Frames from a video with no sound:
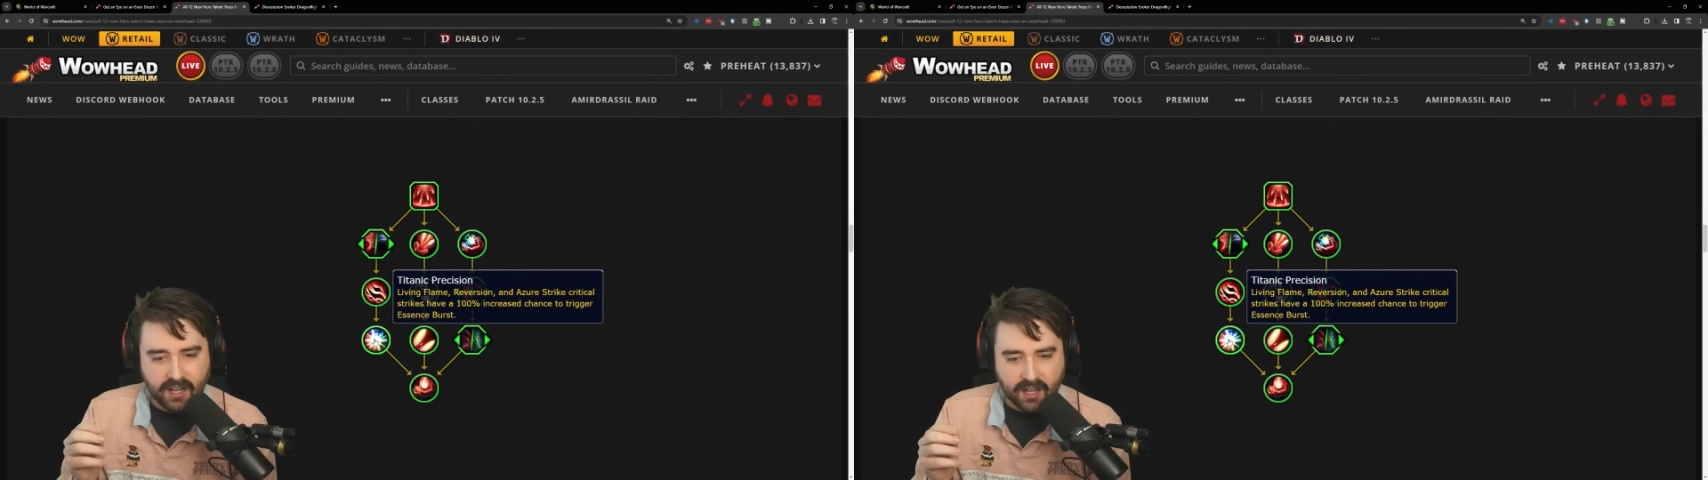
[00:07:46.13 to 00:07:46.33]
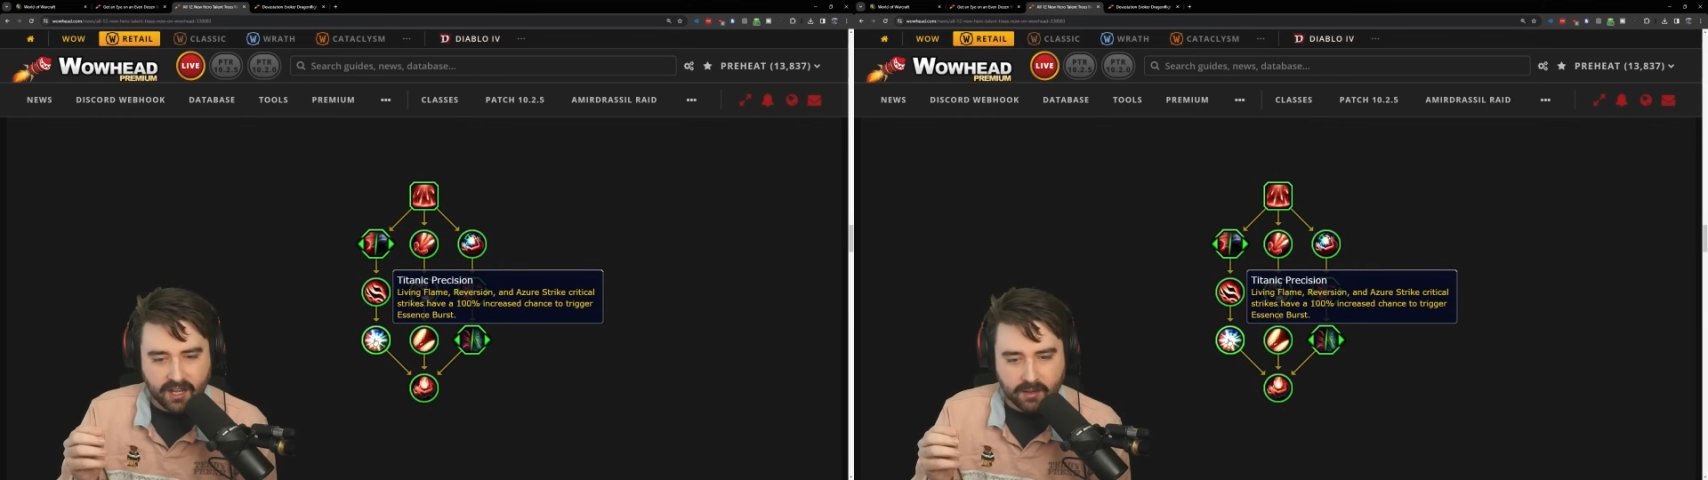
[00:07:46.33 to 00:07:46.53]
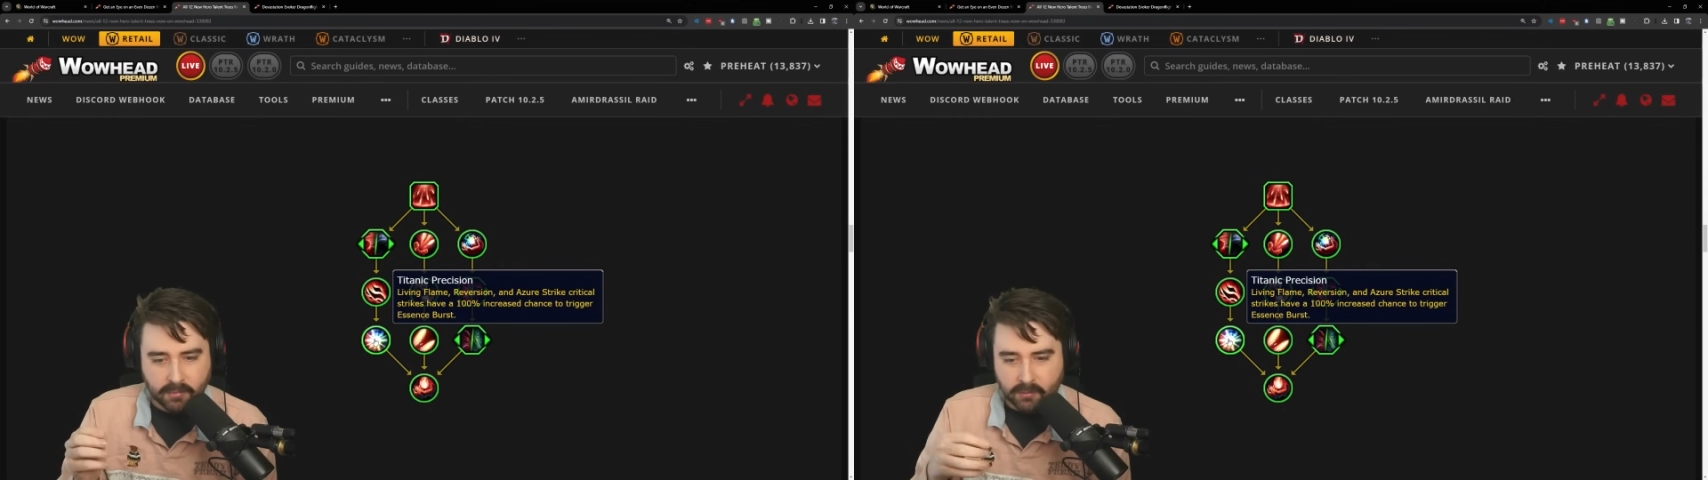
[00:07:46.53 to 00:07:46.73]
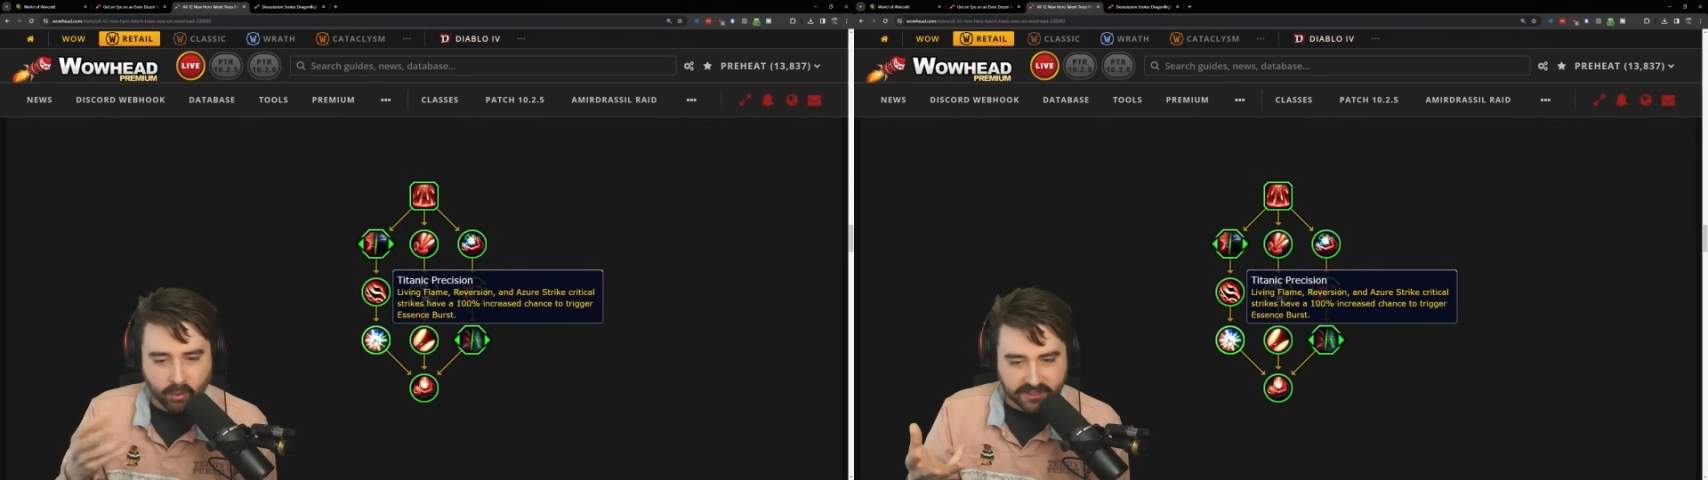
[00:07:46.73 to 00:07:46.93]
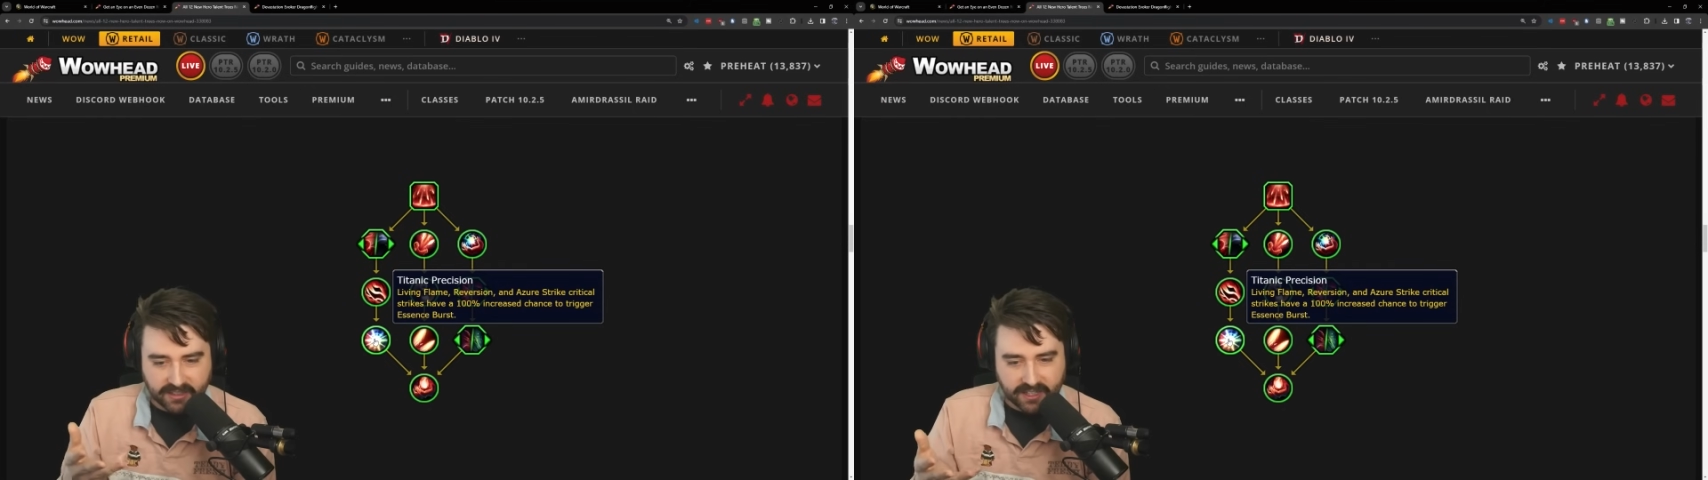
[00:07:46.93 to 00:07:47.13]
But
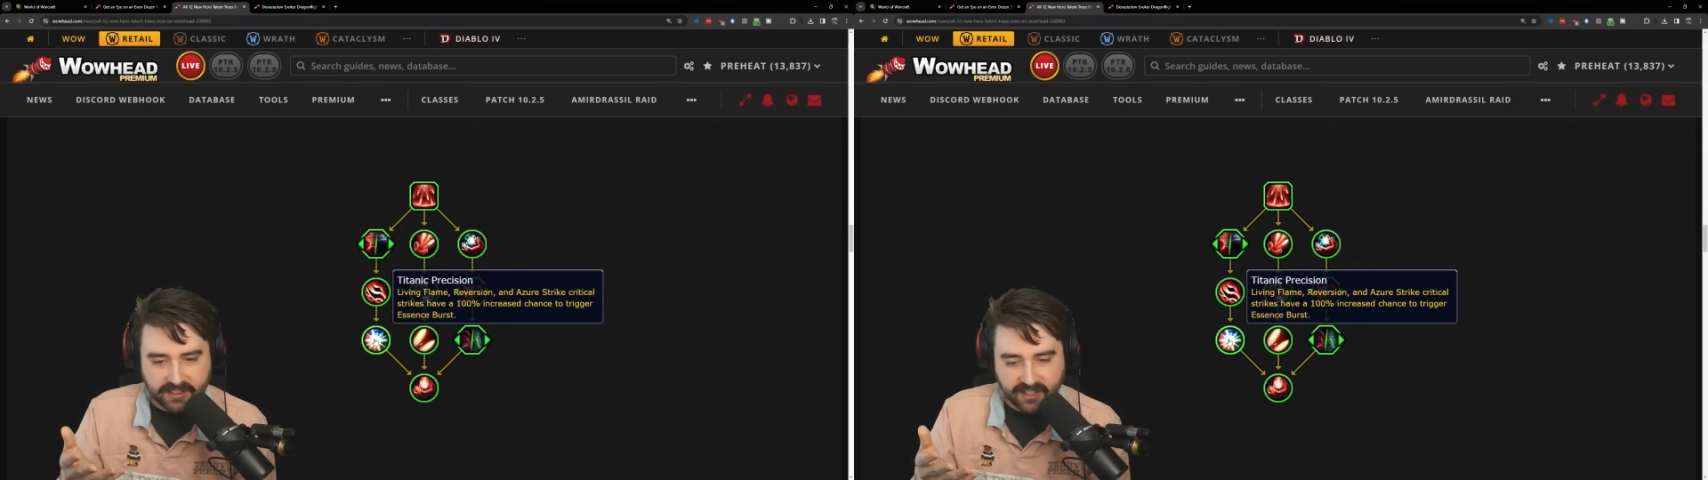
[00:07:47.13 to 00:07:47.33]
more than likely,